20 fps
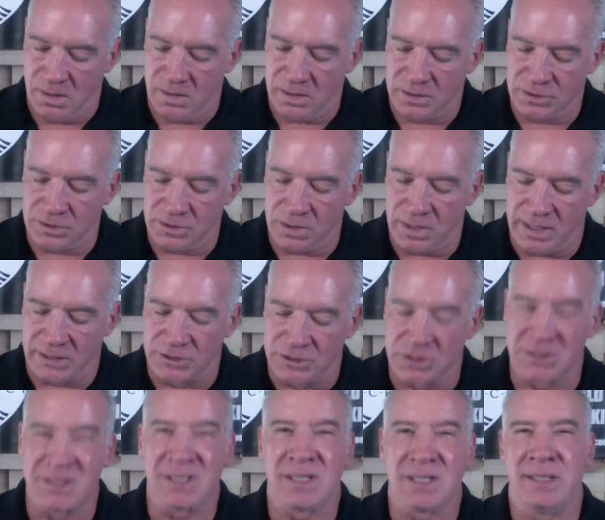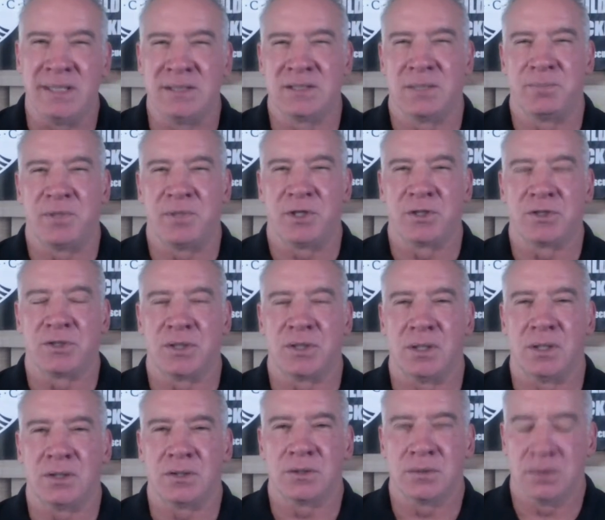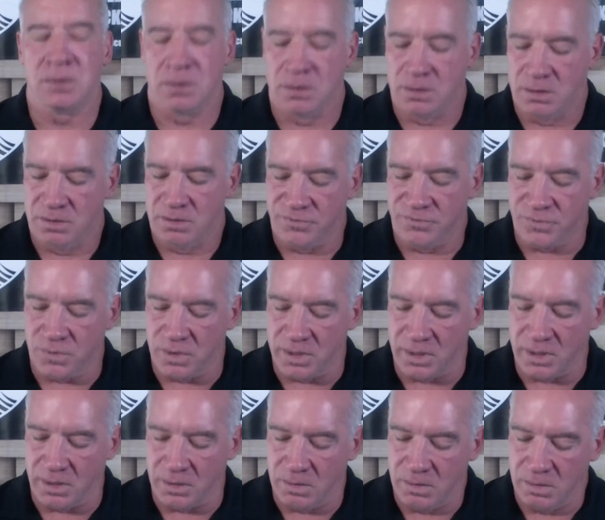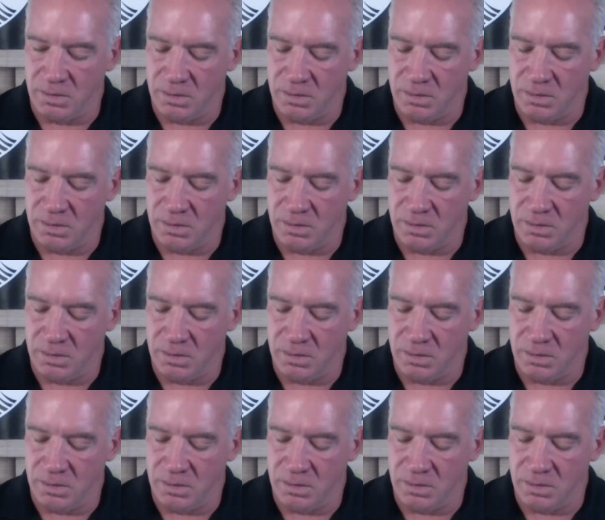So it just cleans up your search for you.